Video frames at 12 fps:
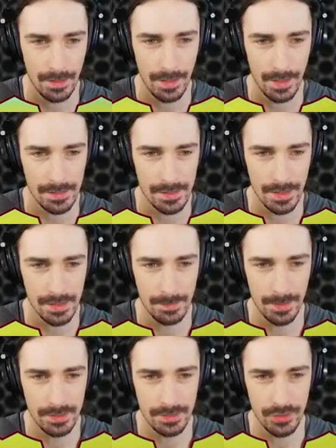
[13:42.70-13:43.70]
All right,
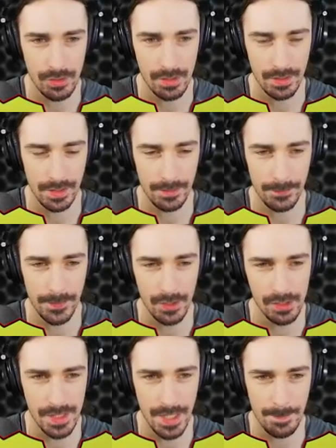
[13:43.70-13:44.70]
celebratory
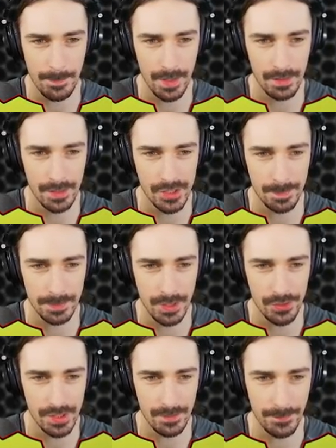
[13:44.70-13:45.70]
fairly weapon,
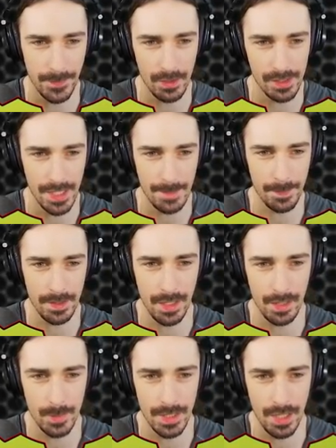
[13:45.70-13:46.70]
explosive fairly weapon.
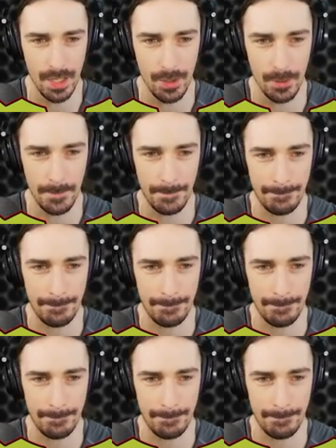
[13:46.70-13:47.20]
Here we go.